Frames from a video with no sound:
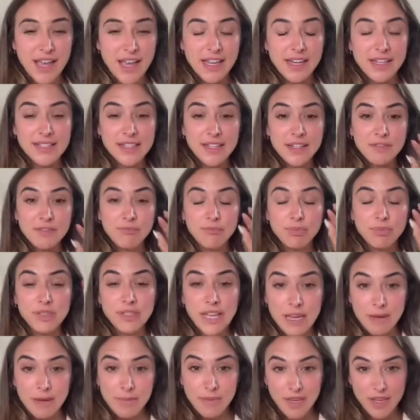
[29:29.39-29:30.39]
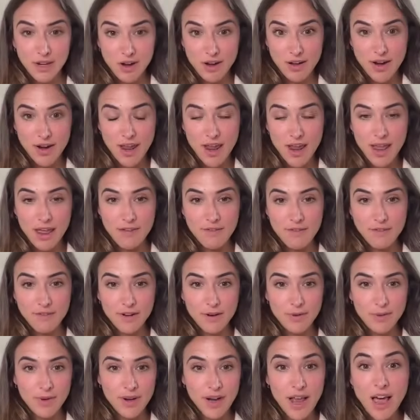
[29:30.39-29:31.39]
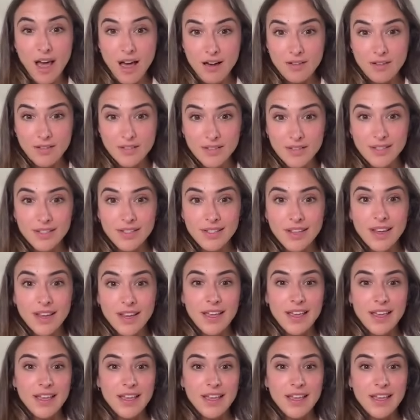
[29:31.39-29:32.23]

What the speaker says: And instead of blaming it on everyone else